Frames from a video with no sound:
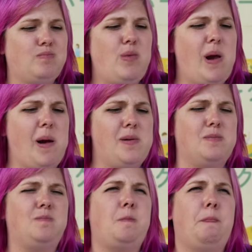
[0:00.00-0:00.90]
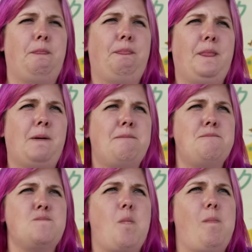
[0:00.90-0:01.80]
Yeah.
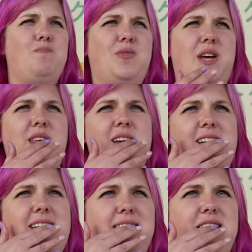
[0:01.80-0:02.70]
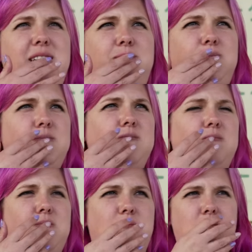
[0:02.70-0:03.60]
I think I actually
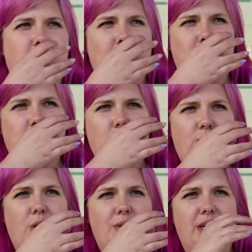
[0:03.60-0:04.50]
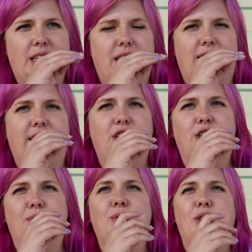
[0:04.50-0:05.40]
don't like the
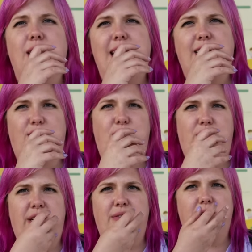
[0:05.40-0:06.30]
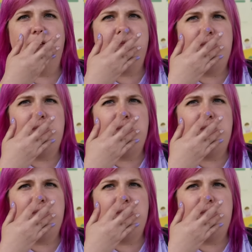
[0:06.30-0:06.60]
texture more than the actual flavor.